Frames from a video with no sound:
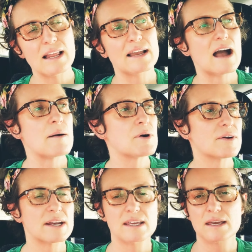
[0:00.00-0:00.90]
Like, I'm
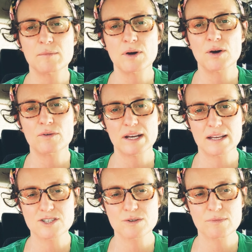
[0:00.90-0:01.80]
already chemo,
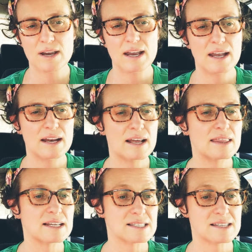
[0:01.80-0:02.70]
radiation brain,
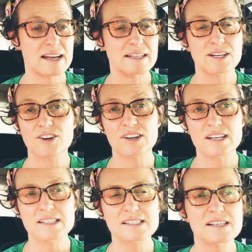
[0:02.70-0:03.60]
and it's 90
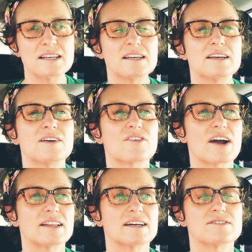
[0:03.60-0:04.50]
degrees where
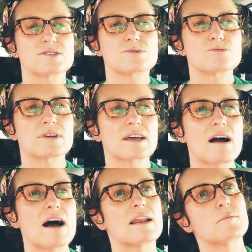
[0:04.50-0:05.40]
I live, so it's really
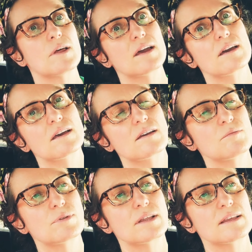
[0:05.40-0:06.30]
hot. I'm like
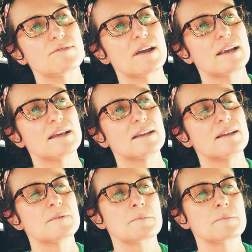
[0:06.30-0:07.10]
completely faded.